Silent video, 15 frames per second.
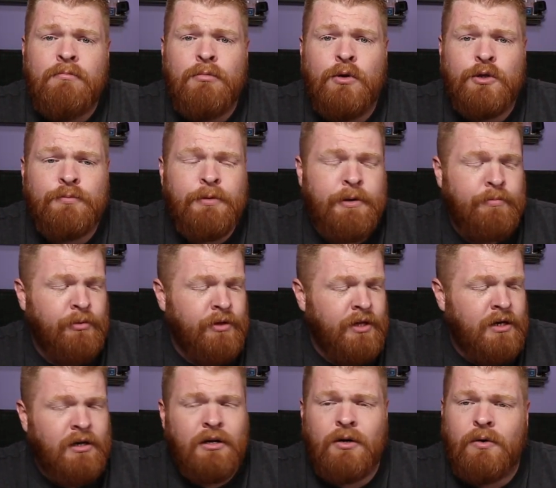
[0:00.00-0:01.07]
most people
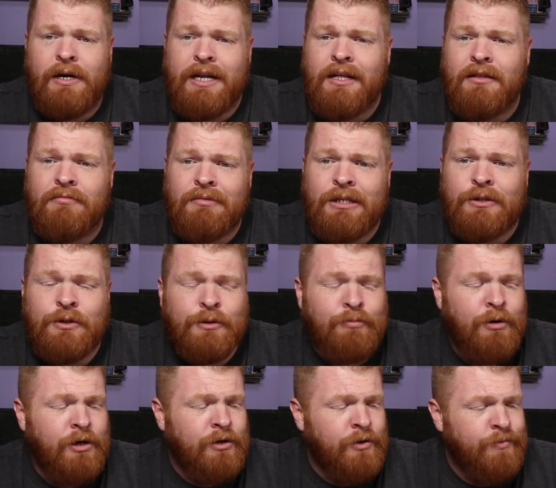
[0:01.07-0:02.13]
that know any
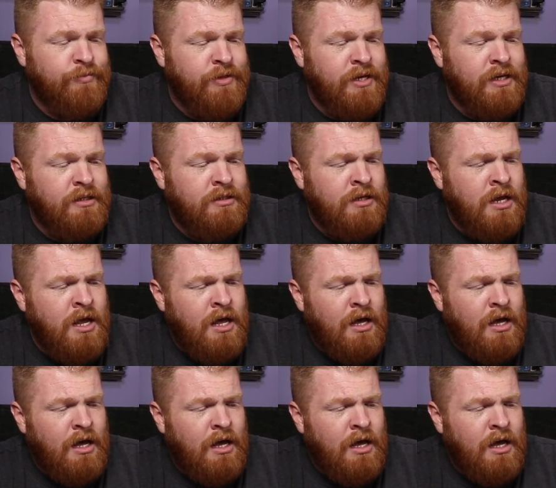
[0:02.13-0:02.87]
smart home things.